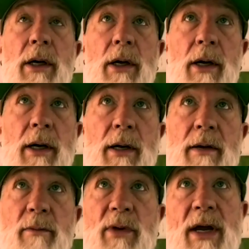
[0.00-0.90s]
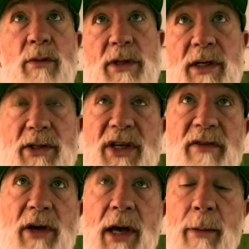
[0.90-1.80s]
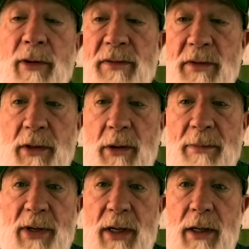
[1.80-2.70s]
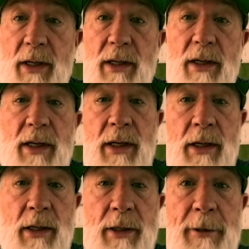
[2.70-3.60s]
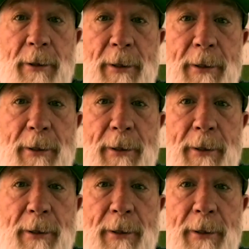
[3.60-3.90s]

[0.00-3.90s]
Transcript: Went out with Saving Abel for a little bit, and